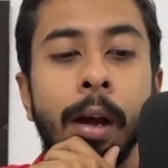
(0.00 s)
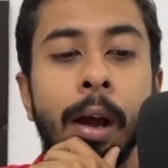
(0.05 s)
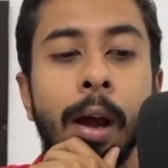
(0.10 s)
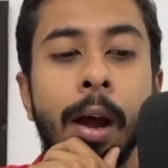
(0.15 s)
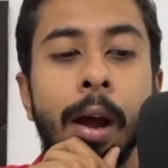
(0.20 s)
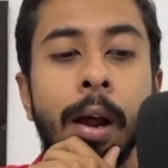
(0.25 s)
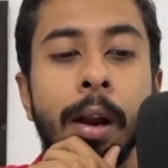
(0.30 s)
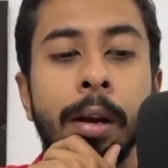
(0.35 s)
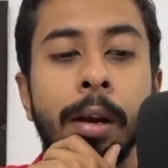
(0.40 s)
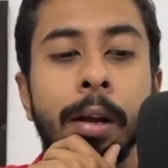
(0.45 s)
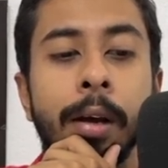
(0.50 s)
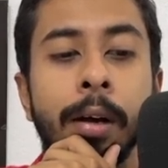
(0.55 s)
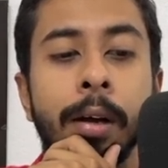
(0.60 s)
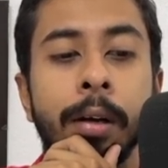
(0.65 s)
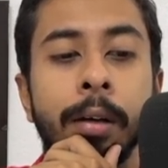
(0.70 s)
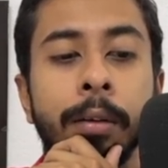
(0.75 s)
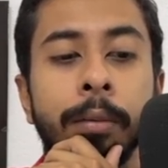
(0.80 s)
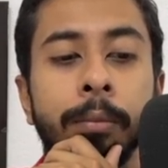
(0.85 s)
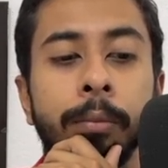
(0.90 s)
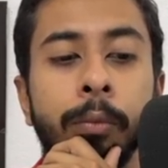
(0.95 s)
and
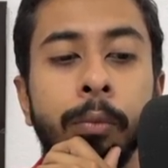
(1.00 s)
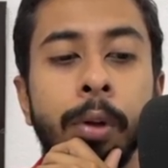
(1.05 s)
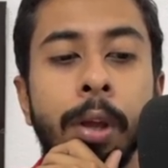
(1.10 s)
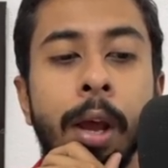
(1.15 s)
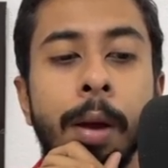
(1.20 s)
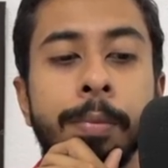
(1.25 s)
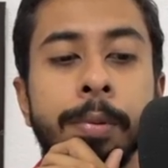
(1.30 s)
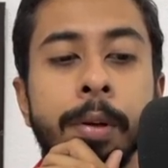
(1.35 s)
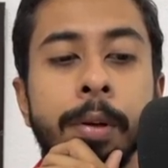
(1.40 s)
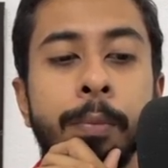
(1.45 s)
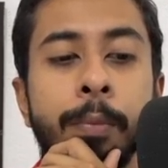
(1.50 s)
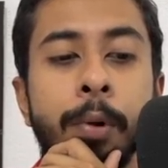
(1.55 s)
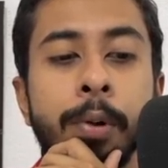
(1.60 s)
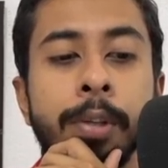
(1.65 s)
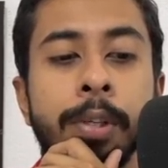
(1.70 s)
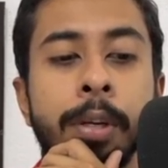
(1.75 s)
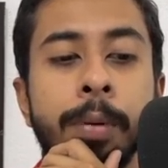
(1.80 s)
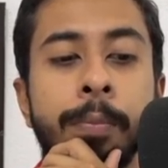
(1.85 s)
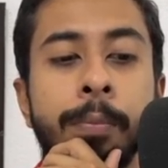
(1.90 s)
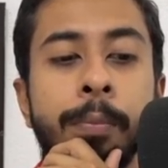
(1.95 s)
we have some
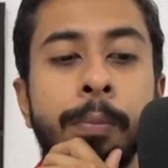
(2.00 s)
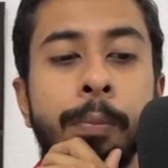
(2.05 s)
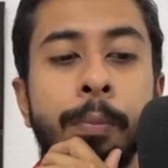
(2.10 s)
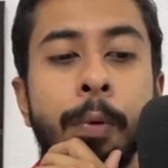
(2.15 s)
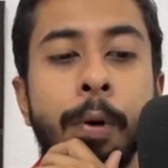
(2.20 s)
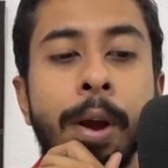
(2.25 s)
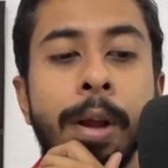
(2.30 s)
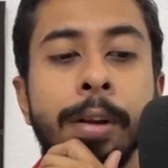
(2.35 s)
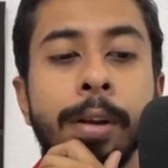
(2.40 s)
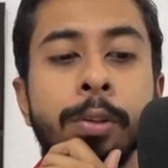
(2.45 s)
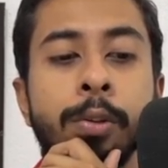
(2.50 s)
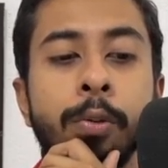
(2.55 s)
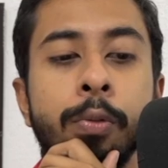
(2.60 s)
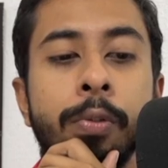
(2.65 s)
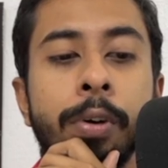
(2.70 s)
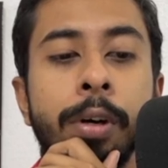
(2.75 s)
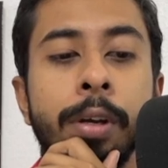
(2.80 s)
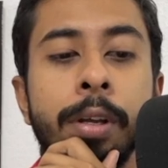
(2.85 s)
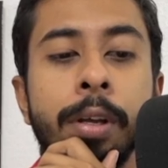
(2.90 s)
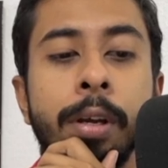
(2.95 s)
positive points
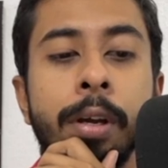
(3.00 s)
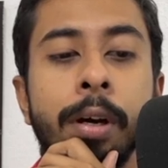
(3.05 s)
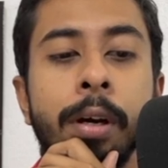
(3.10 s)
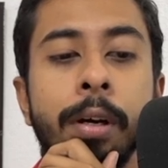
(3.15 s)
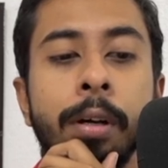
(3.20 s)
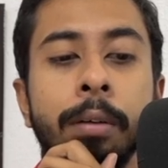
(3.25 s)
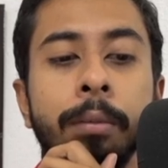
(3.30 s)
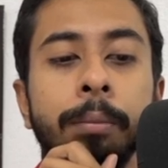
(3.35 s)
over here.